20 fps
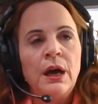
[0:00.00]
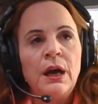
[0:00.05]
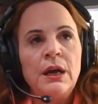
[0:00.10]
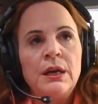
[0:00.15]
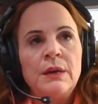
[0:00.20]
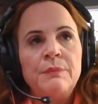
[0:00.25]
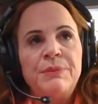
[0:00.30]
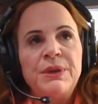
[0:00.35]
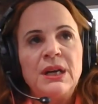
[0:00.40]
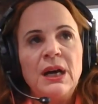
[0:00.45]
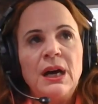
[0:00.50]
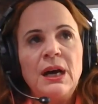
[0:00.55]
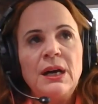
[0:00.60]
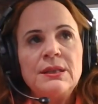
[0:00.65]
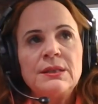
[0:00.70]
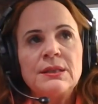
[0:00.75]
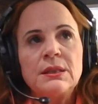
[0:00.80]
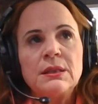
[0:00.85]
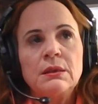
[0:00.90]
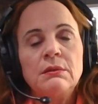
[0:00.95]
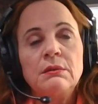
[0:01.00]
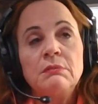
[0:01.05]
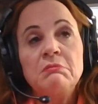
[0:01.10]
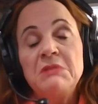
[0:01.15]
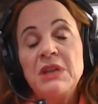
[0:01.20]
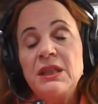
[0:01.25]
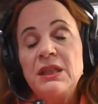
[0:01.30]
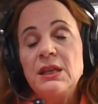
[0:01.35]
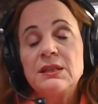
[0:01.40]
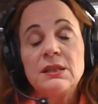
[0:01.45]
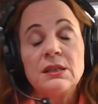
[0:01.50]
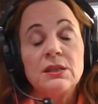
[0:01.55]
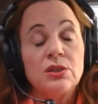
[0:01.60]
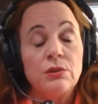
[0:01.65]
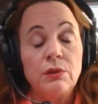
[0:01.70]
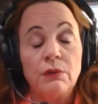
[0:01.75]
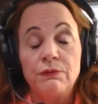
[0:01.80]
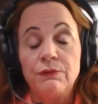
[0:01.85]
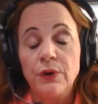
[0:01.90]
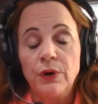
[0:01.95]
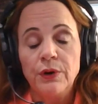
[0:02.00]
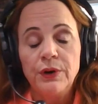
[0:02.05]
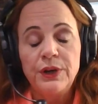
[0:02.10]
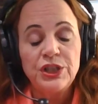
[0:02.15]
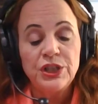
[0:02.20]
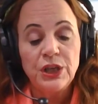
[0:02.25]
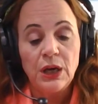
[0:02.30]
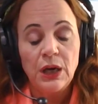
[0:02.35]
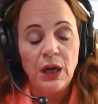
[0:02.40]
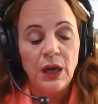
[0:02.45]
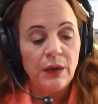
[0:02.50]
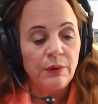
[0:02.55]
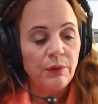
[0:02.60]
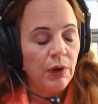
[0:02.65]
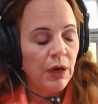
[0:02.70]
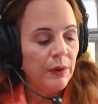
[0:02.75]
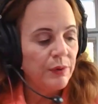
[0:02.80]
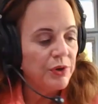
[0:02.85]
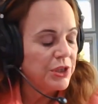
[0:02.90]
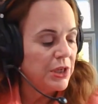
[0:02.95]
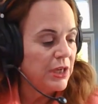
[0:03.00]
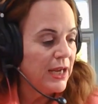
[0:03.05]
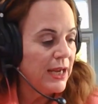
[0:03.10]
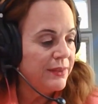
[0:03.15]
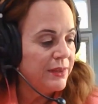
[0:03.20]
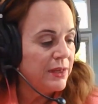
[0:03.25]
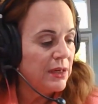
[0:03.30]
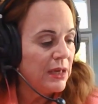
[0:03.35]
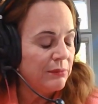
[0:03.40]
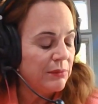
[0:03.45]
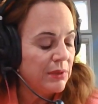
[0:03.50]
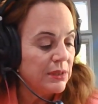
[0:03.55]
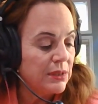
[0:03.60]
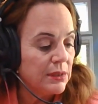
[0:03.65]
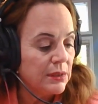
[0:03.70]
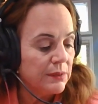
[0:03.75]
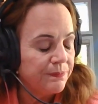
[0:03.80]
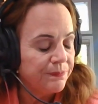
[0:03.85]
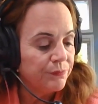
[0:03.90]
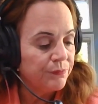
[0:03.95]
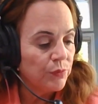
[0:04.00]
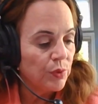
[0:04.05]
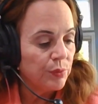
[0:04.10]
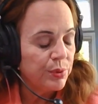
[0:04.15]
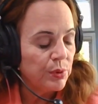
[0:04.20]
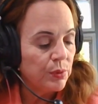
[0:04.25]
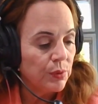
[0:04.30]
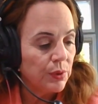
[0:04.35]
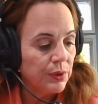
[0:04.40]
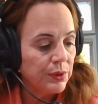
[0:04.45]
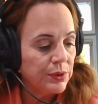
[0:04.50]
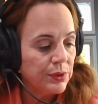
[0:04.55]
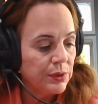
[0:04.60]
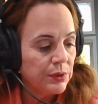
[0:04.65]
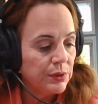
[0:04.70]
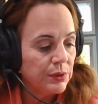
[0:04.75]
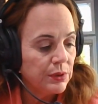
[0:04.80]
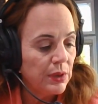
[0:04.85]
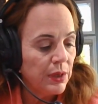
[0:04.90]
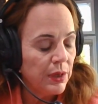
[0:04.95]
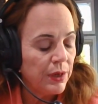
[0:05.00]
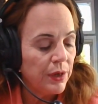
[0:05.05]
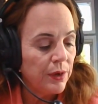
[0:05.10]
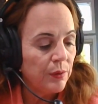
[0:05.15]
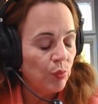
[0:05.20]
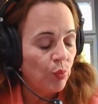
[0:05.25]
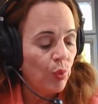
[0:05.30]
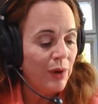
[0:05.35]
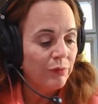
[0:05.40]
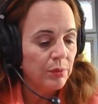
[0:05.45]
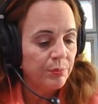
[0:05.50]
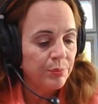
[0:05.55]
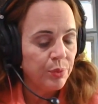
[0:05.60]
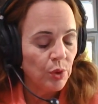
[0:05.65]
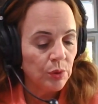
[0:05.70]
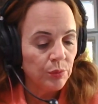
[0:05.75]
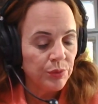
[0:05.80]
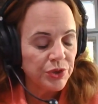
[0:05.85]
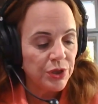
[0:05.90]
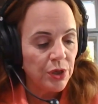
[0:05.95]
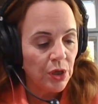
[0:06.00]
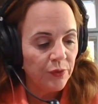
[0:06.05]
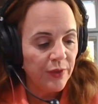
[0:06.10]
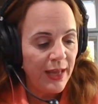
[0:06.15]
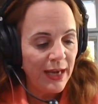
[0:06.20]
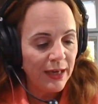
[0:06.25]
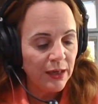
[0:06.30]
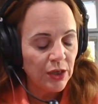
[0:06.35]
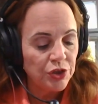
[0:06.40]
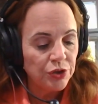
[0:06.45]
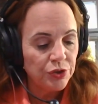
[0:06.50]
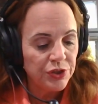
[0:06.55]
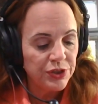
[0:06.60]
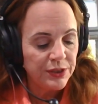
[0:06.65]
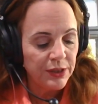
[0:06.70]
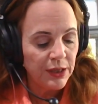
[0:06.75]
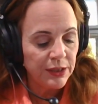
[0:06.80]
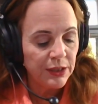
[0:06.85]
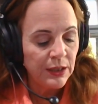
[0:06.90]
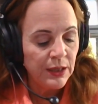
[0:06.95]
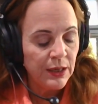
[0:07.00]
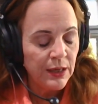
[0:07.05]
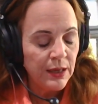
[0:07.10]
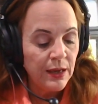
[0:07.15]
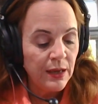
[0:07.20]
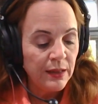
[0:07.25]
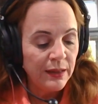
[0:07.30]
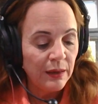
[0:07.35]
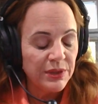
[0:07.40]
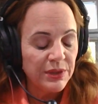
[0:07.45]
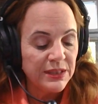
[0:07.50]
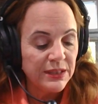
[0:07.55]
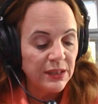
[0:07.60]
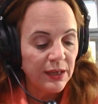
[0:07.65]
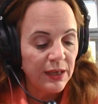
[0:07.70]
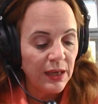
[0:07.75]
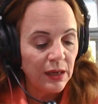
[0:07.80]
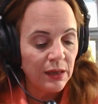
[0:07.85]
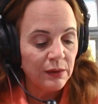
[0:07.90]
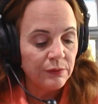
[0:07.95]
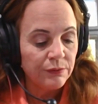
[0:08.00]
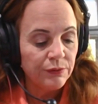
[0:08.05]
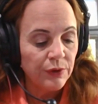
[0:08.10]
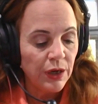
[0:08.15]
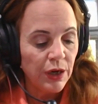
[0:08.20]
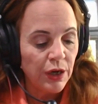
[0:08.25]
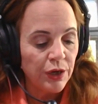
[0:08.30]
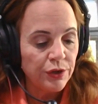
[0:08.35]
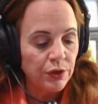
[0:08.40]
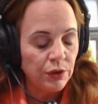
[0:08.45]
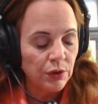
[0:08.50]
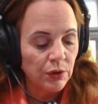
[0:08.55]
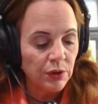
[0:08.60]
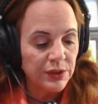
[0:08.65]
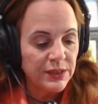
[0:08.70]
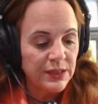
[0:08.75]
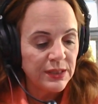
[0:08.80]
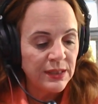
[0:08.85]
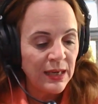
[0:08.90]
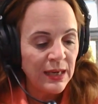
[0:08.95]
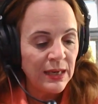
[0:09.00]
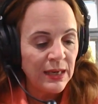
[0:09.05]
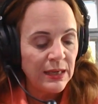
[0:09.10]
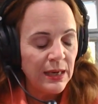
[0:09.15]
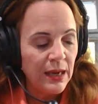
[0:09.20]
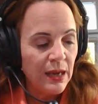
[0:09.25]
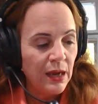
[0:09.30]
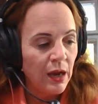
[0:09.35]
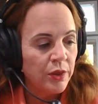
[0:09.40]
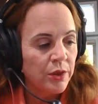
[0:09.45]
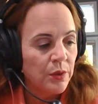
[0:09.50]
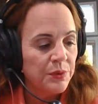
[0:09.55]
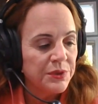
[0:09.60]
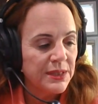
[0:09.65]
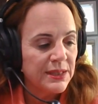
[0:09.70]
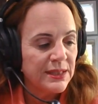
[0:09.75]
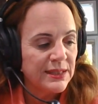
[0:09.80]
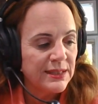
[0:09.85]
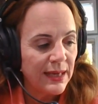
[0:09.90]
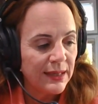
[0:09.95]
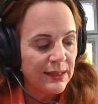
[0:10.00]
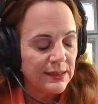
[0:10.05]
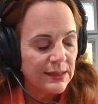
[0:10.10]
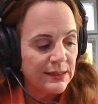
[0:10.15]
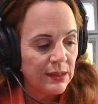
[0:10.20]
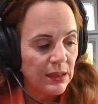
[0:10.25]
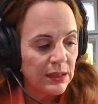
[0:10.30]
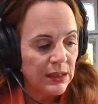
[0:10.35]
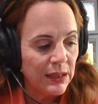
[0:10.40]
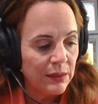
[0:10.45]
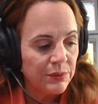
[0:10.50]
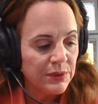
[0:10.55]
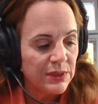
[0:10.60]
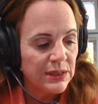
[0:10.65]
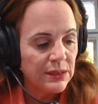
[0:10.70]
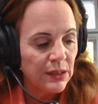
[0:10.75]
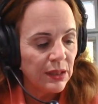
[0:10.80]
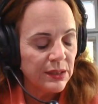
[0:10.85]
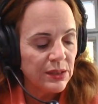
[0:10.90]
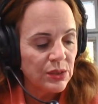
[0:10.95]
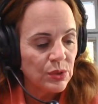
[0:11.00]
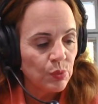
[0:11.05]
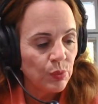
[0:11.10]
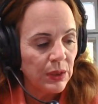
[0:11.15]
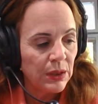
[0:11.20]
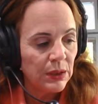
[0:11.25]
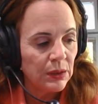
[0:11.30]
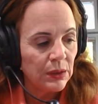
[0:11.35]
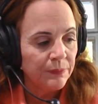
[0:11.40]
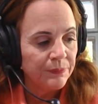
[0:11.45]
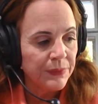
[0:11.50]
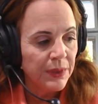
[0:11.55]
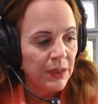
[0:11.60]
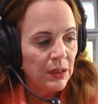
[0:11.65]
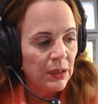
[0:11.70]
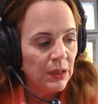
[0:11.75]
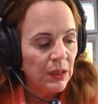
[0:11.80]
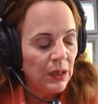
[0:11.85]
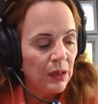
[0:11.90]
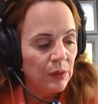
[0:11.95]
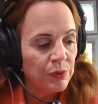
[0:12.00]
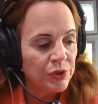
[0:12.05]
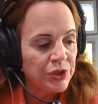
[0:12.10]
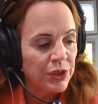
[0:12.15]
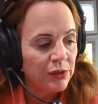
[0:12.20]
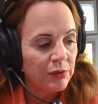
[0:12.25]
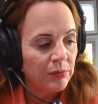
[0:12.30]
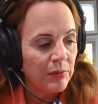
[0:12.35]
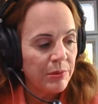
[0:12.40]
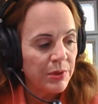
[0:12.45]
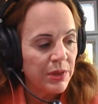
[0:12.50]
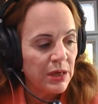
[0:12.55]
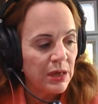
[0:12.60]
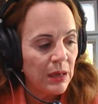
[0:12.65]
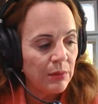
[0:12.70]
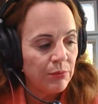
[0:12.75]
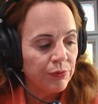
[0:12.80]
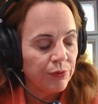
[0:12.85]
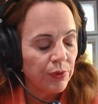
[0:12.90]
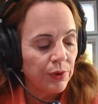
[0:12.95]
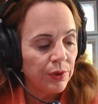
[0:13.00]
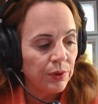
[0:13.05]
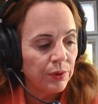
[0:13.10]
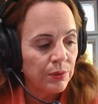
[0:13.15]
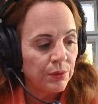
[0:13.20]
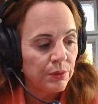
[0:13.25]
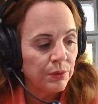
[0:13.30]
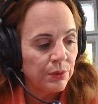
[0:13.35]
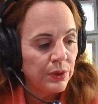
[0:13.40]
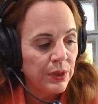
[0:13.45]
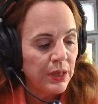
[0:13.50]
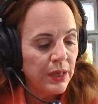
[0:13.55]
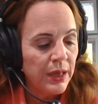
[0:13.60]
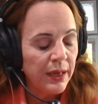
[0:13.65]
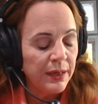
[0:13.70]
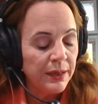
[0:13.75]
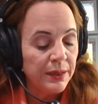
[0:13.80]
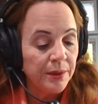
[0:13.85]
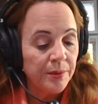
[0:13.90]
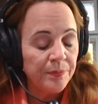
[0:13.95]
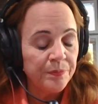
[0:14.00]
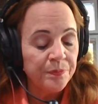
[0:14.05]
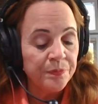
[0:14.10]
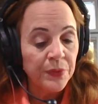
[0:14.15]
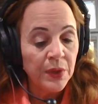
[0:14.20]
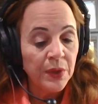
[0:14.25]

because this is a very, I, I, wish I had the name of the report. Um, one report was called the Hechinger study that was done out of uh, New York State. And there was a second study that was done as well. I wish I could remember the name for you. Um,